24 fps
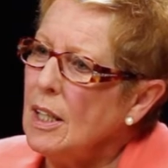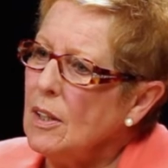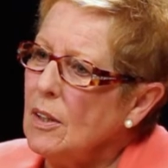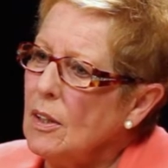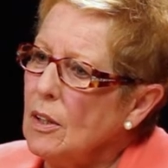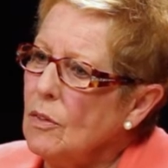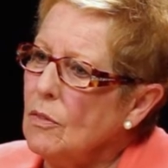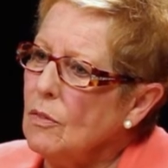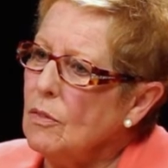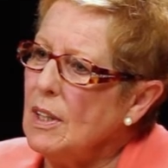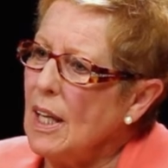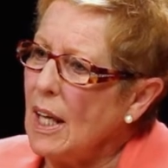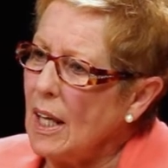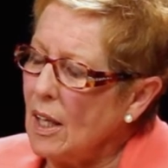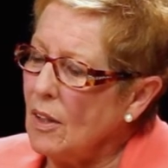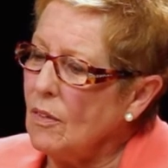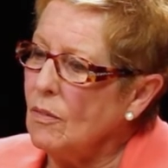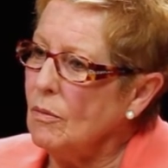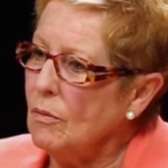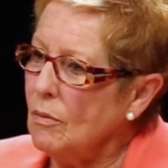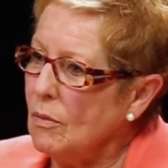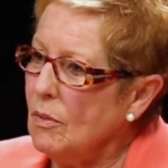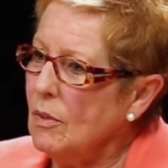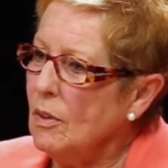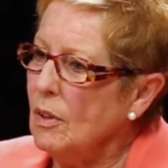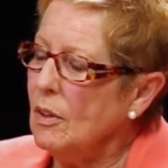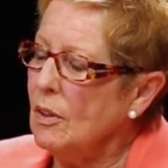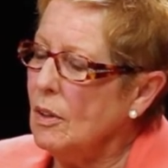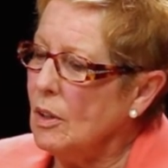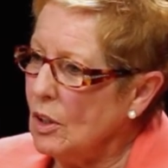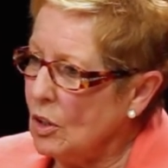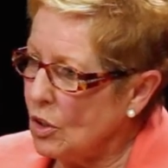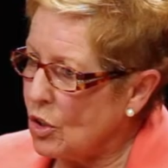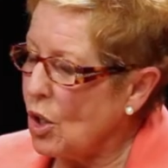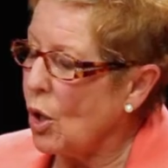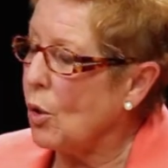They're
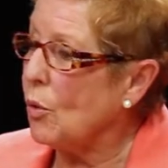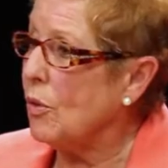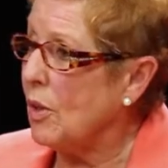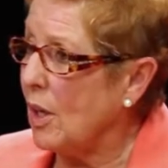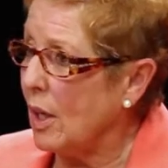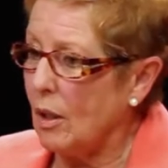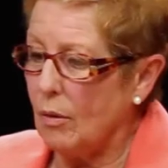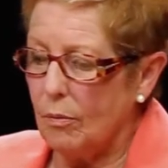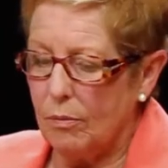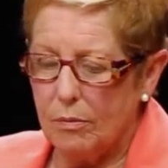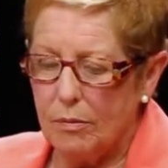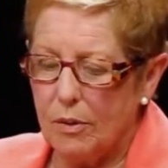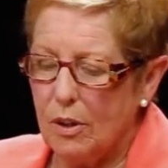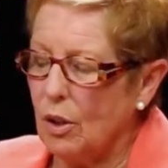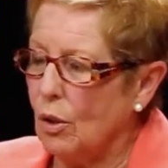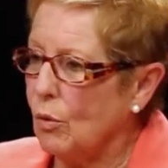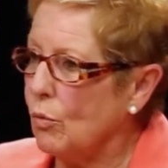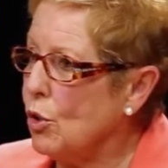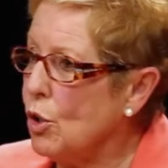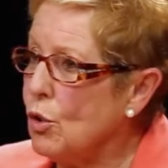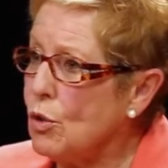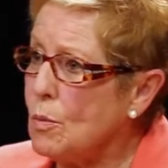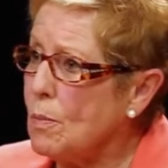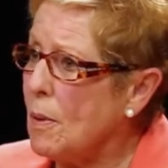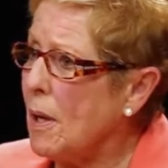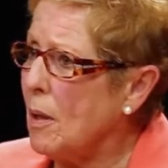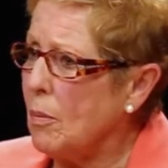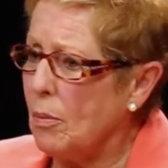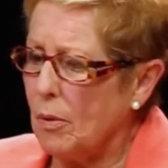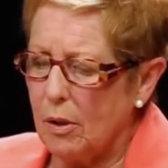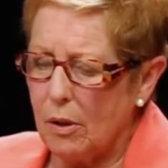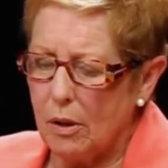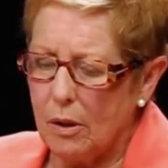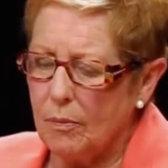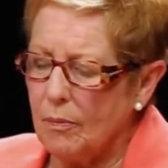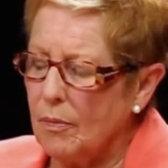
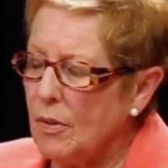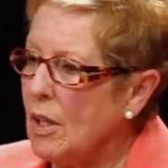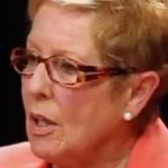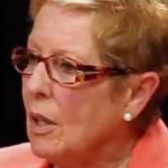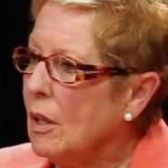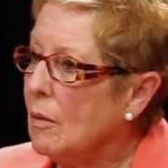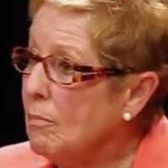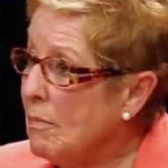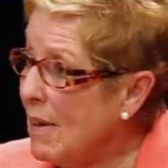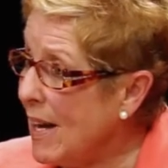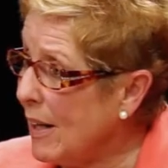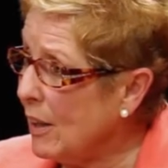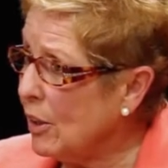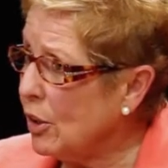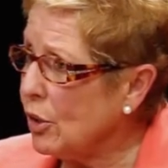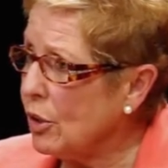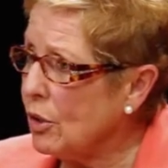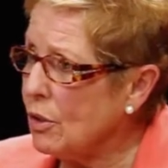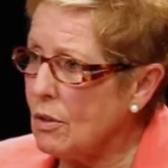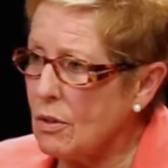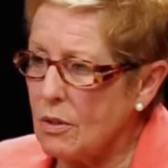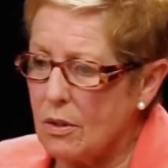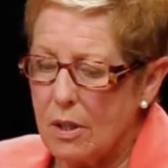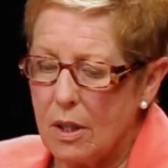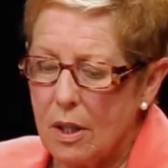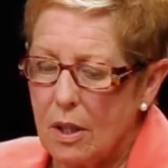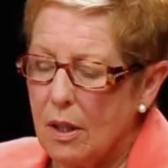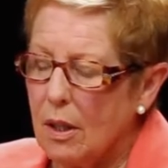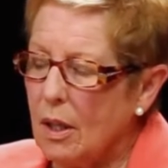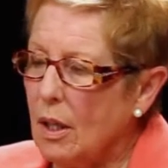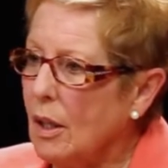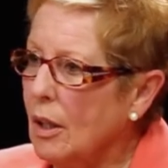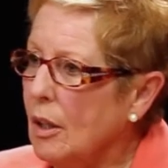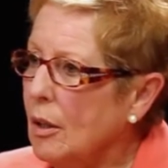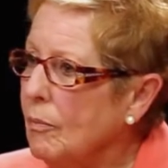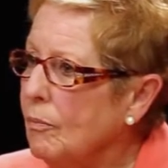newspaper, mailers,
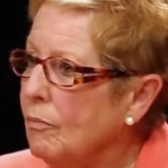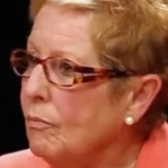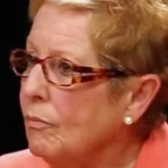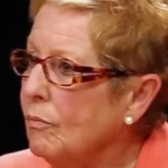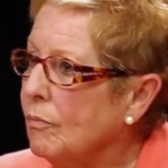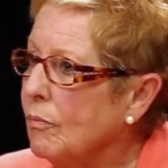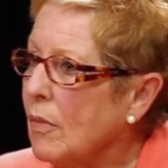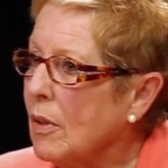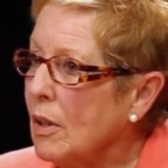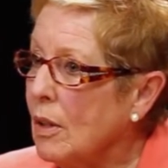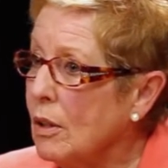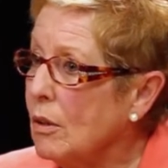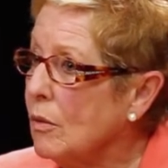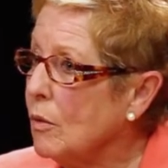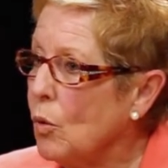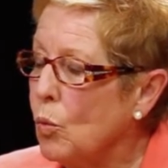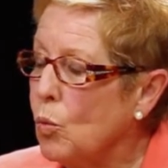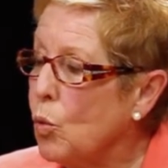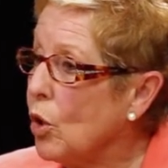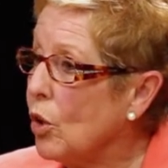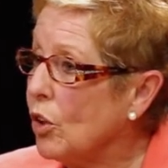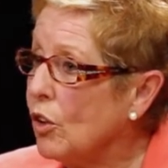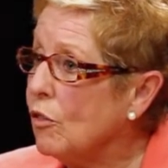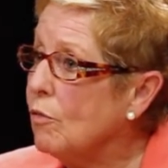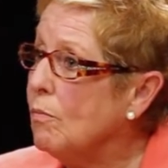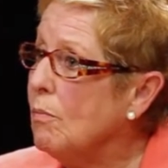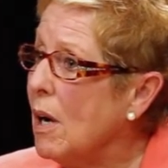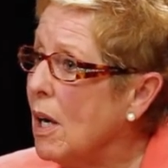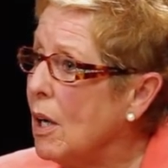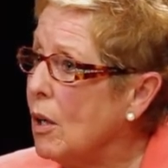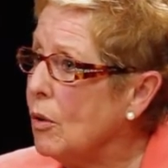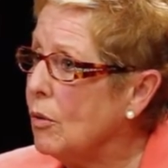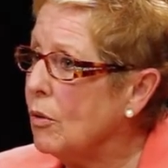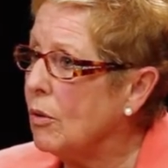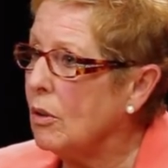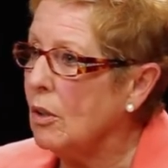word of
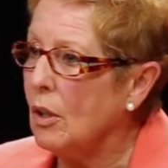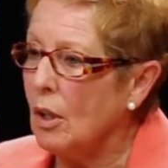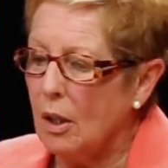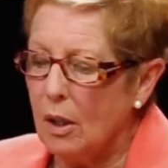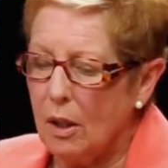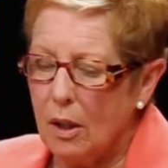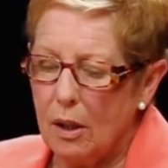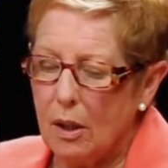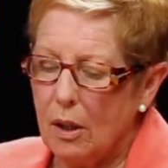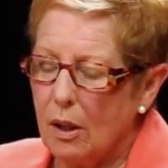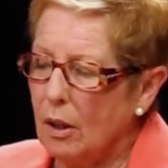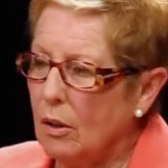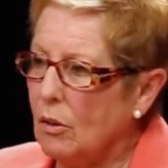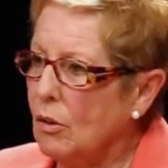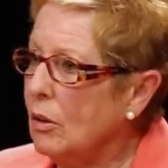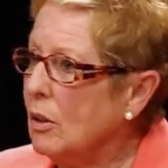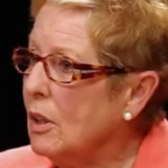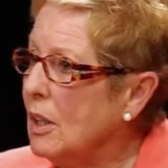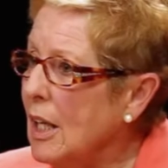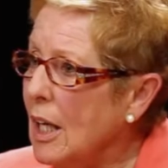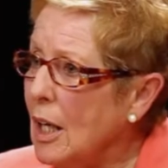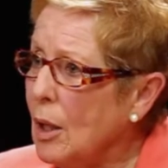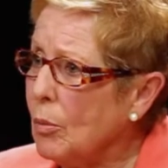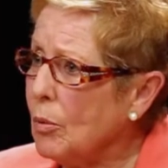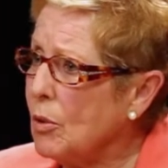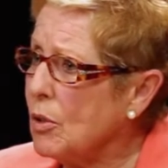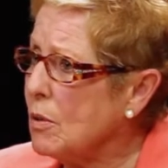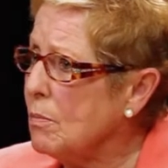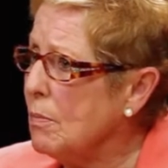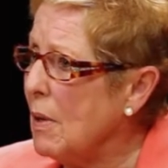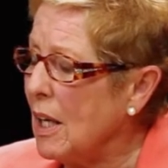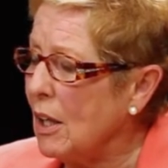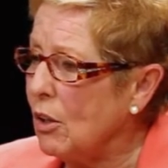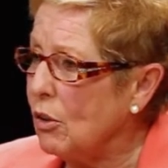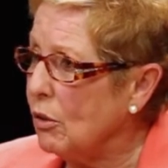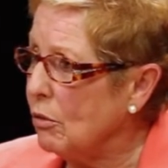mouth, good neighbors
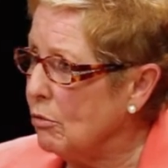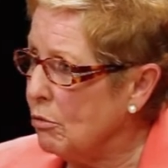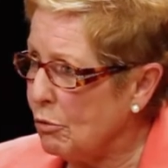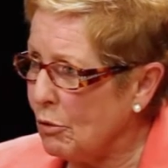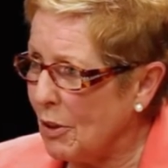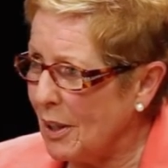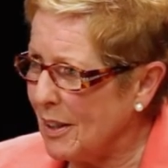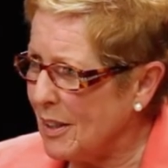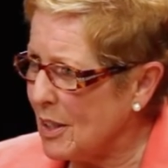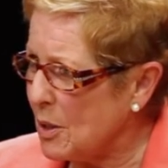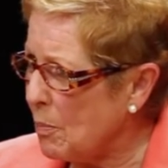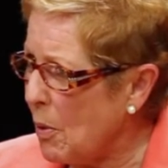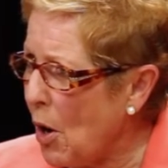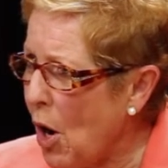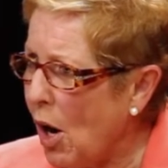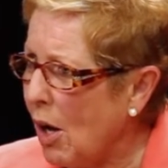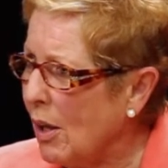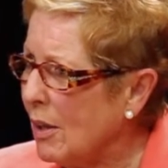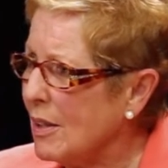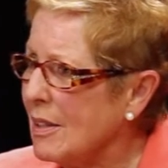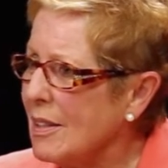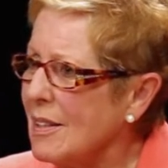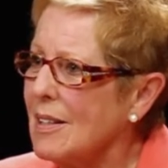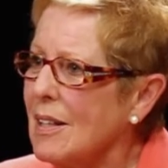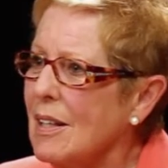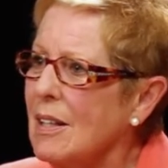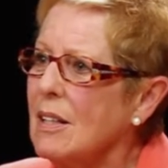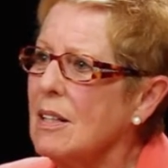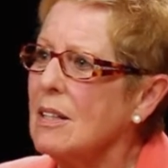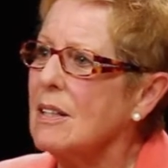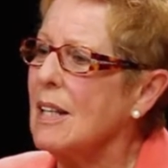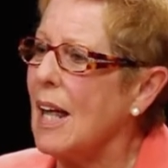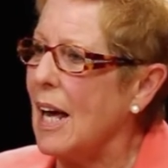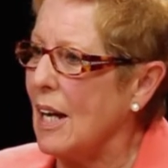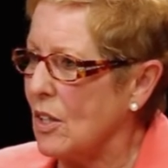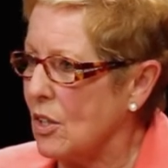make good friends
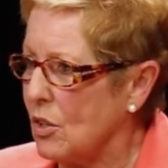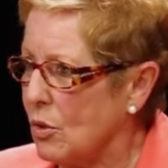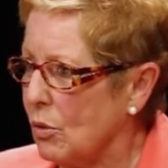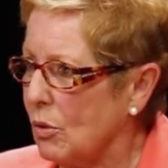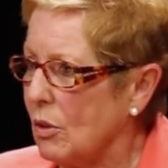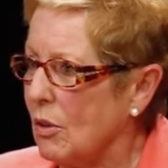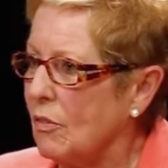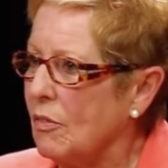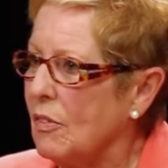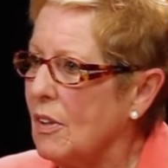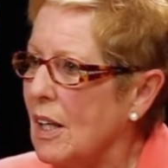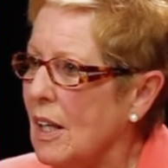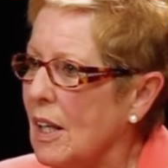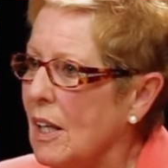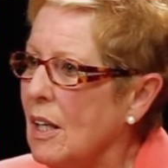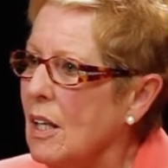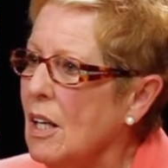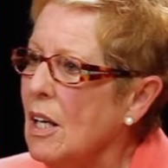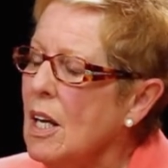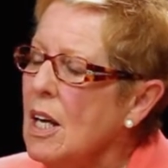policies, that sort of thing.